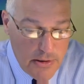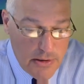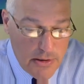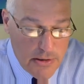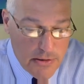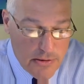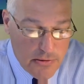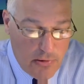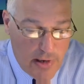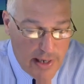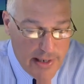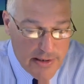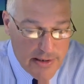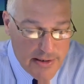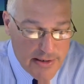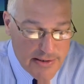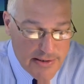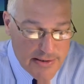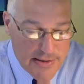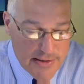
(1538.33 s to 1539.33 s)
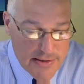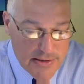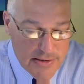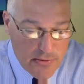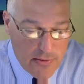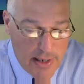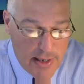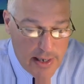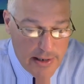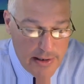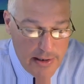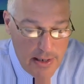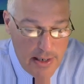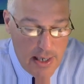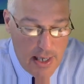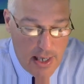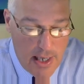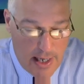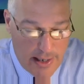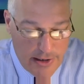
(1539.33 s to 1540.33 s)
It's quite a distance away.
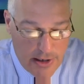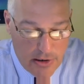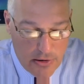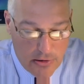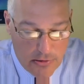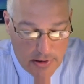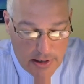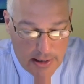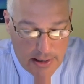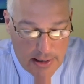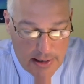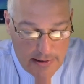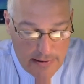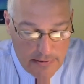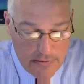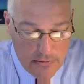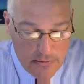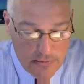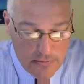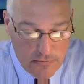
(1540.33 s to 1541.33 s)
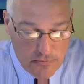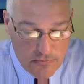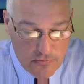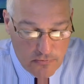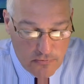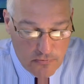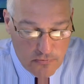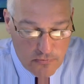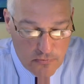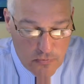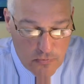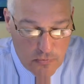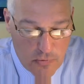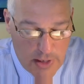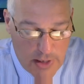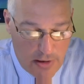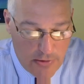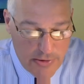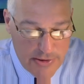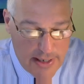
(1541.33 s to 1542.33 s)
I know when
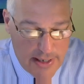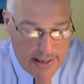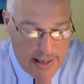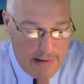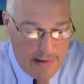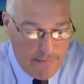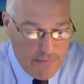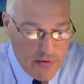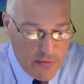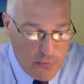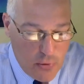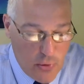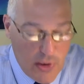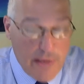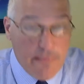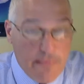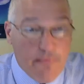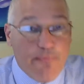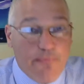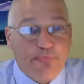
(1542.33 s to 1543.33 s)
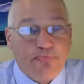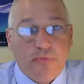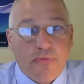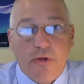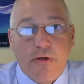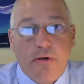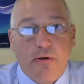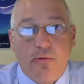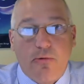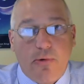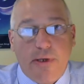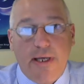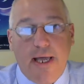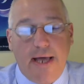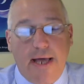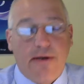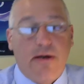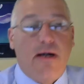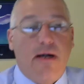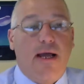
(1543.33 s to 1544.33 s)
I was at OmniPoint, we had
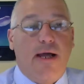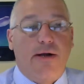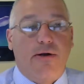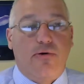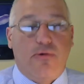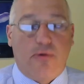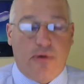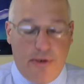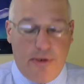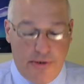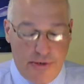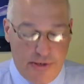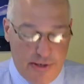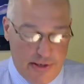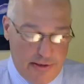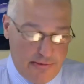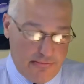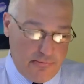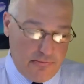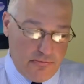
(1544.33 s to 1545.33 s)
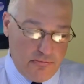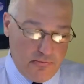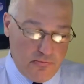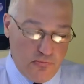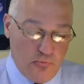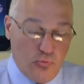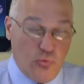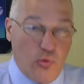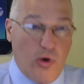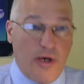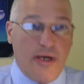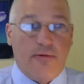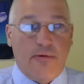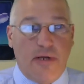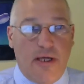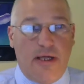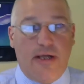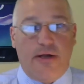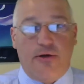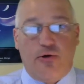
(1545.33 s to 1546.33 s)
our headquarters one
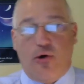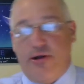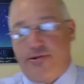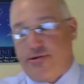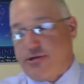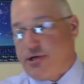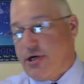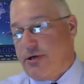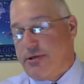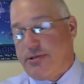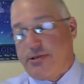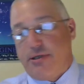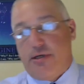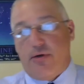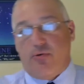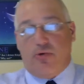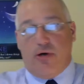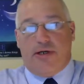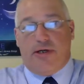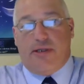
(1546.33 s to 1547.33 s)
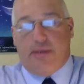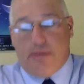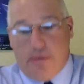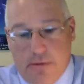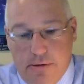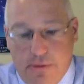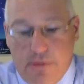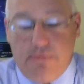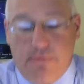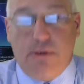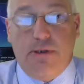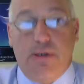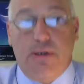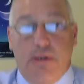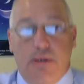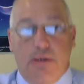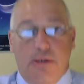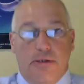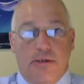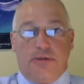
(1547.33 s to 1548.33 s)
in North Jersey and one in,
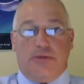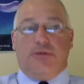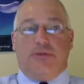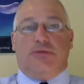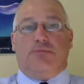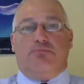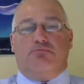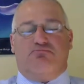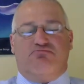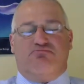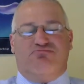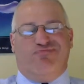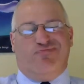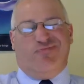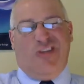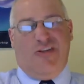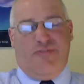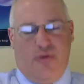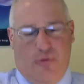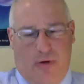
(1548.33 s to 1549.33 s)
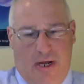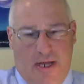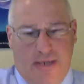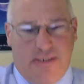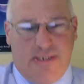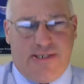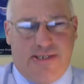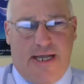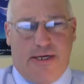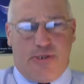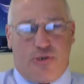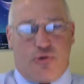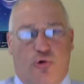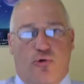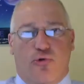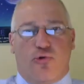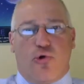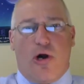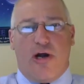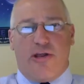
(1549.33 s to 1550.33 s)
if you want, central
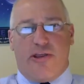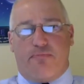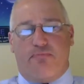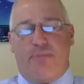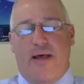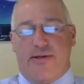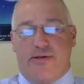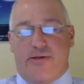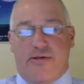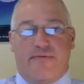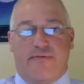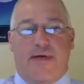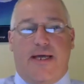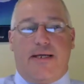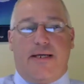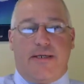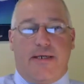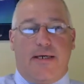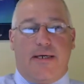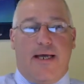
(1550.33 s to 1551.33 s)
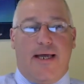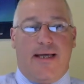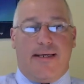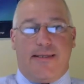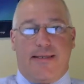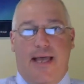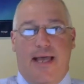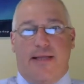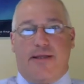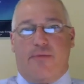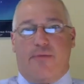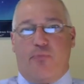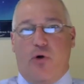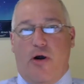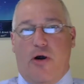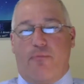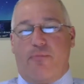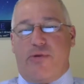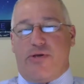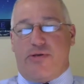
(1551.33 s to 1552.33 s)
North Pennsylvania. Again, the
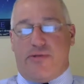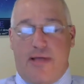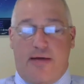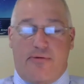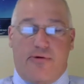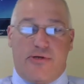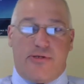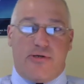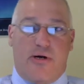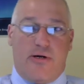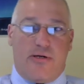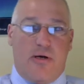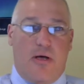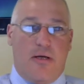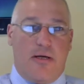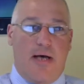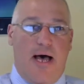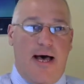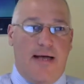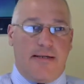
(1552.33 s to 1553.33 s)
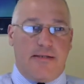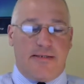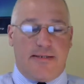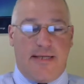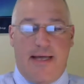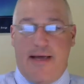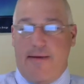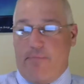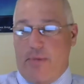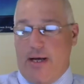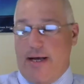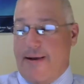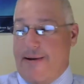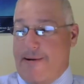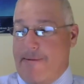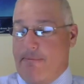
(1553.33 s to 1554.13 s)
purpose, that was our hot standby